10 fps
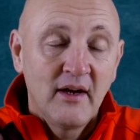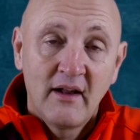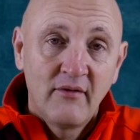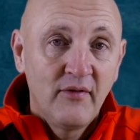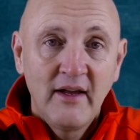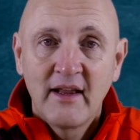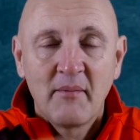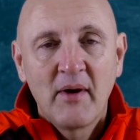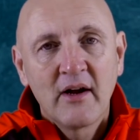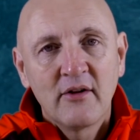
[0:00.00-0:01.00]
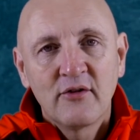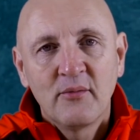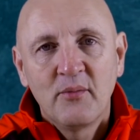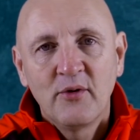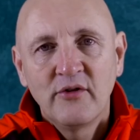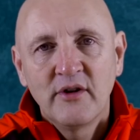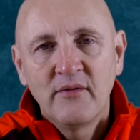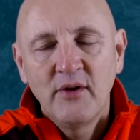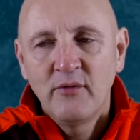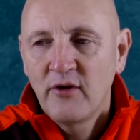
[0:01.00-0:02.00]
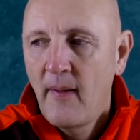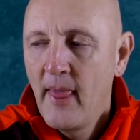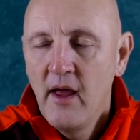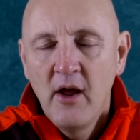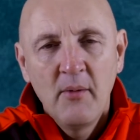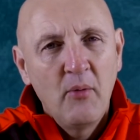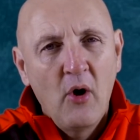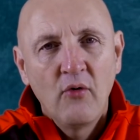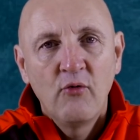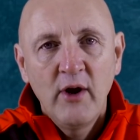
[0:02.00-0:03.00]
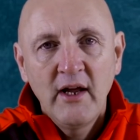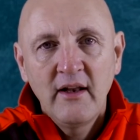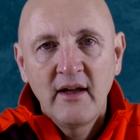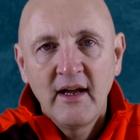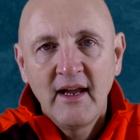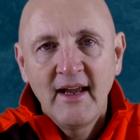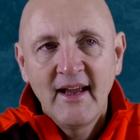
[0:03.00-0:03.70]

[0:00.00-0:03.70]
I'll feed that back at some point in the future. But a real,